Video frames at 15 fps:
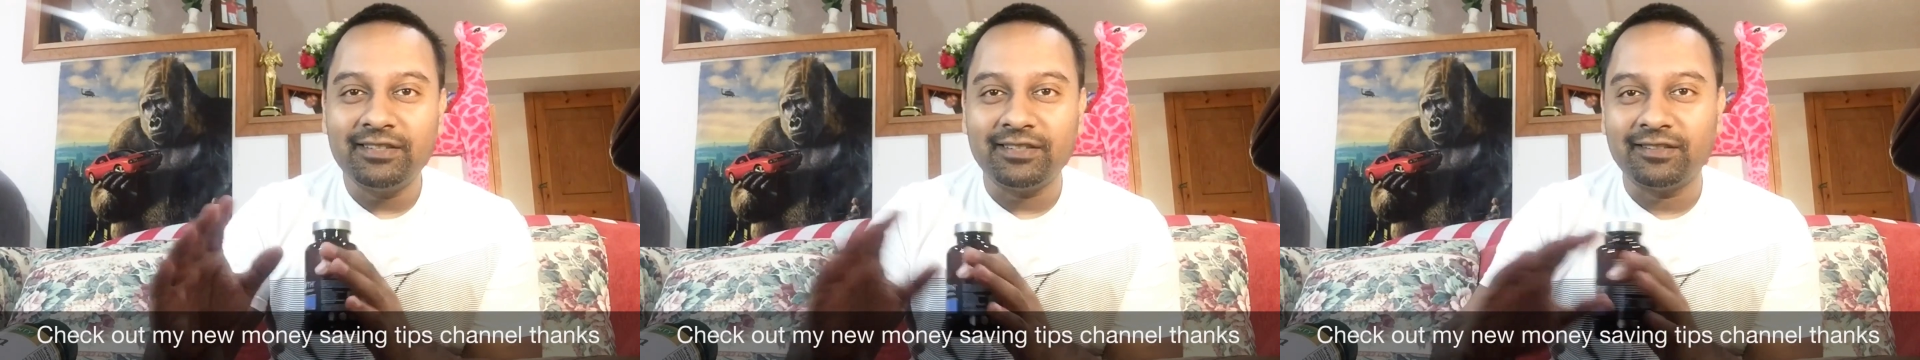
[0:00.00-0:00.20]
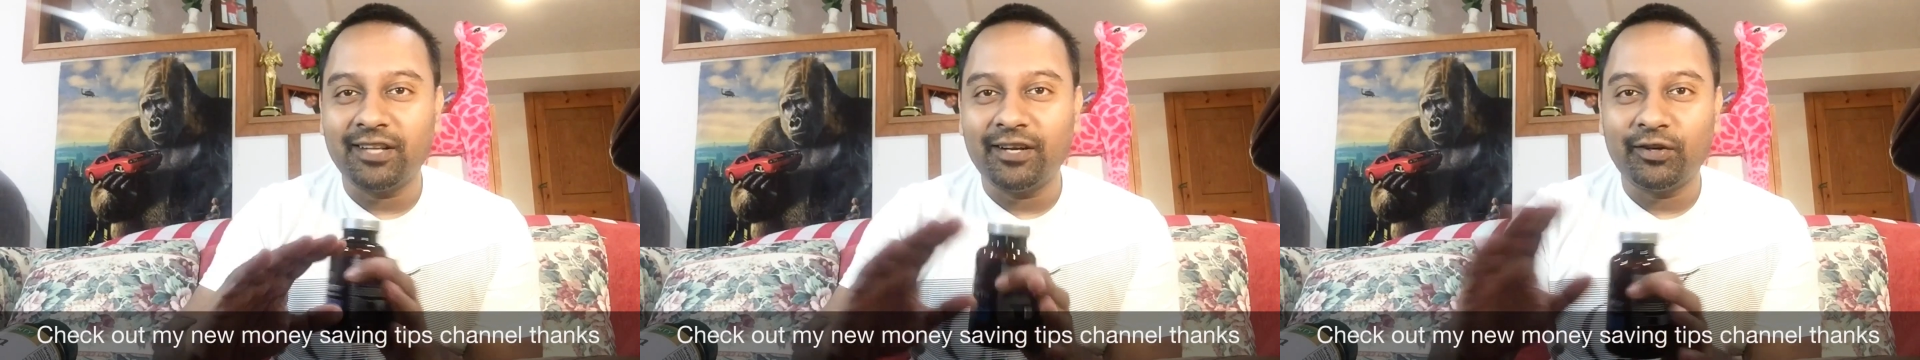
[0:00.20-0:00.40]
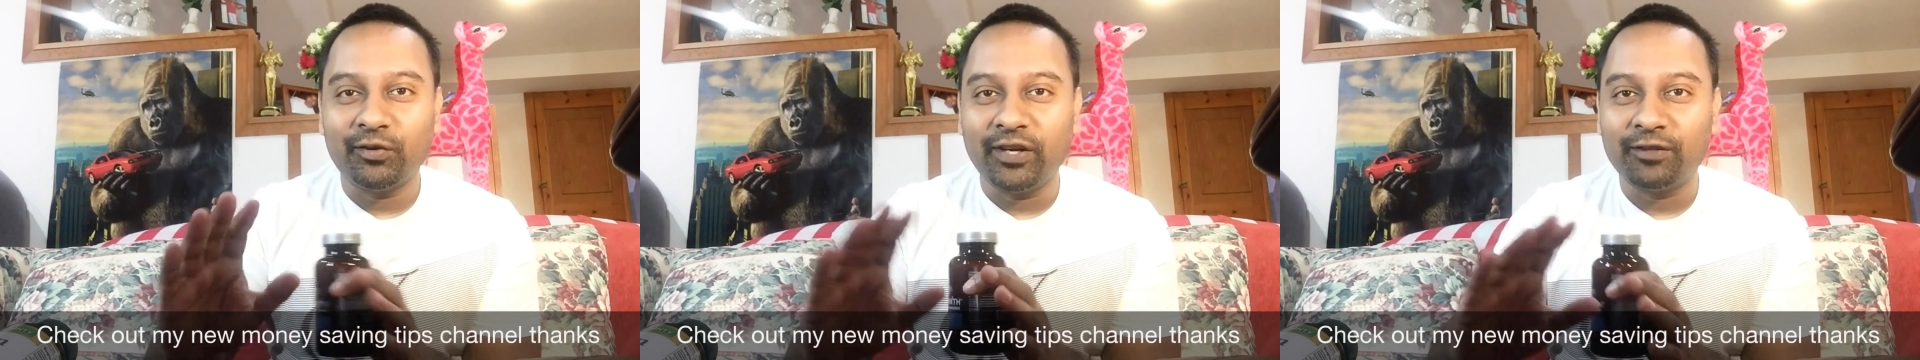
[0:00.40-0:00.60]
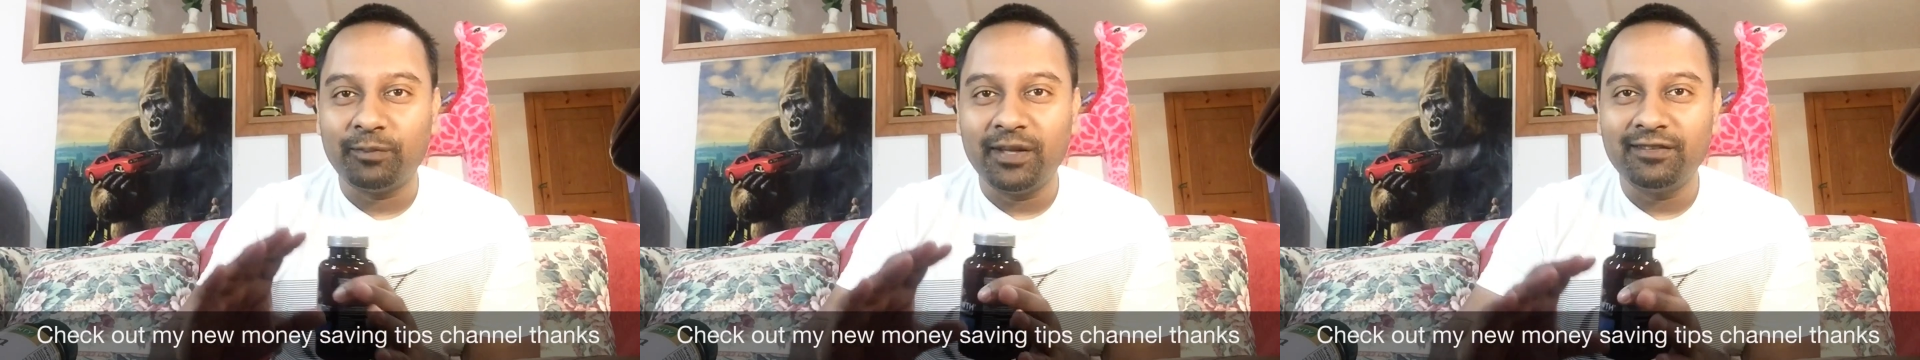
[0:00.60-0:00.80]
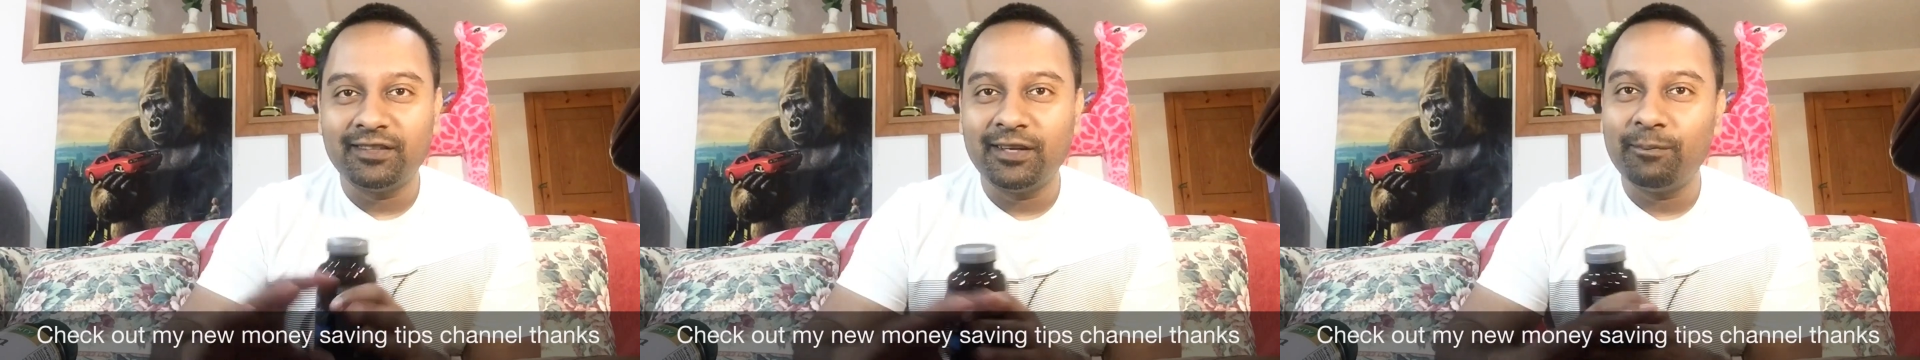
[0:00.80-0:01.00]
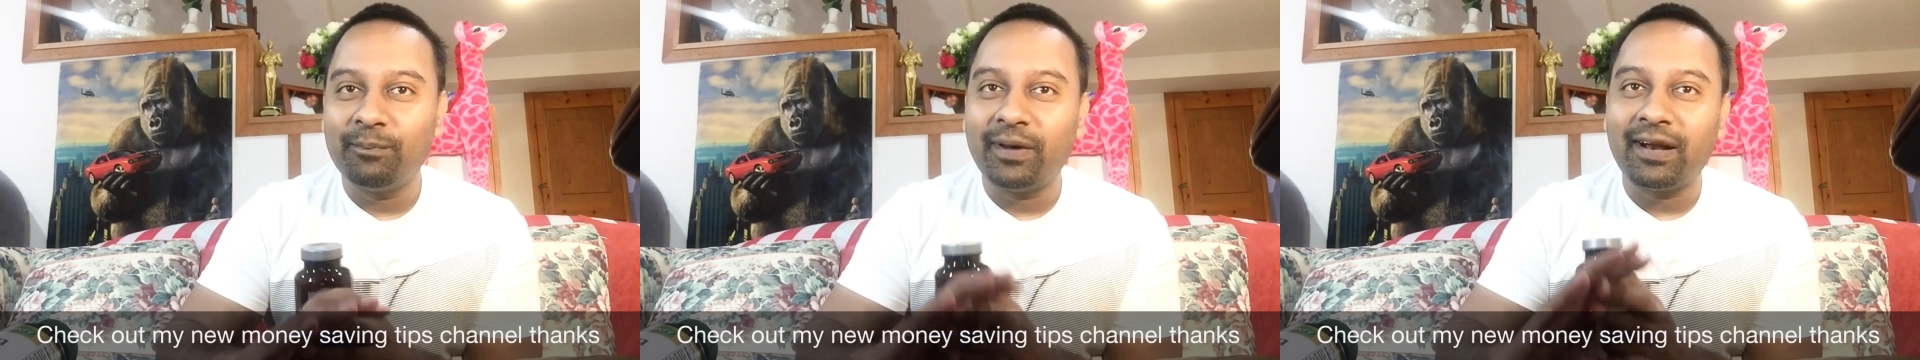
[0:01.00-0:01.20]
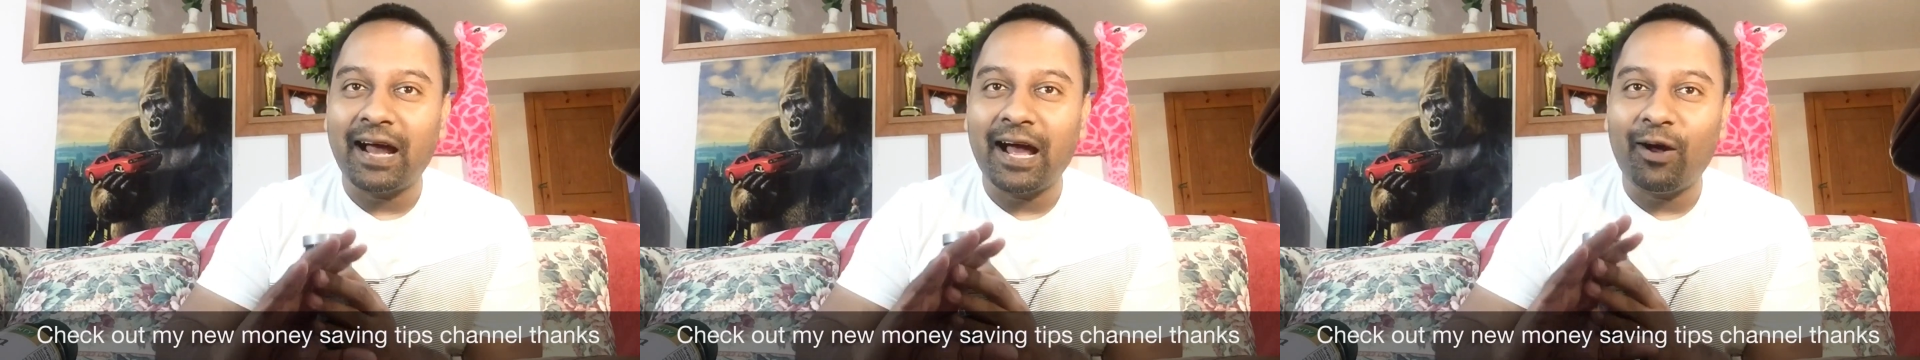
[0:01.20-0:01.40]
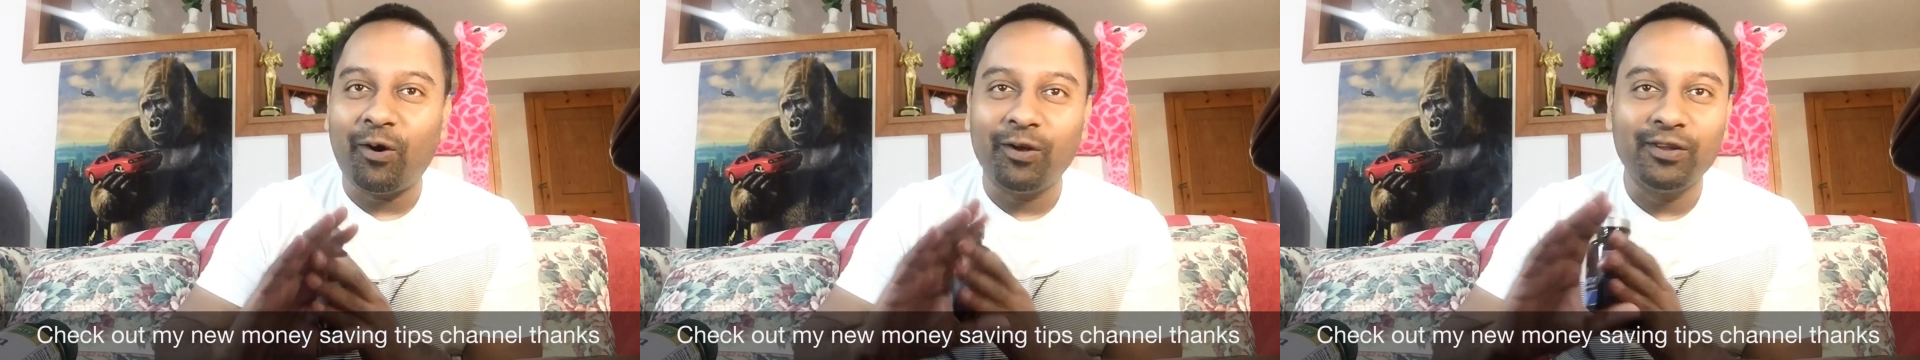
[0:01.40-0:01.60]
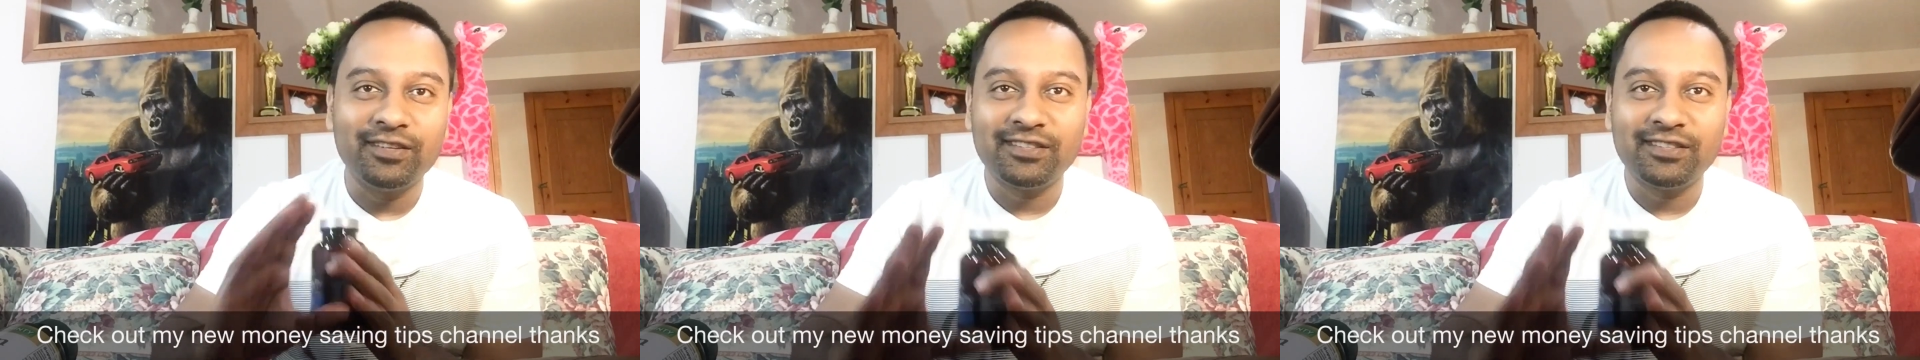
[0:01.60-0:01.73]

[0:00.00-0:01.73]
It's not too expensive, but I always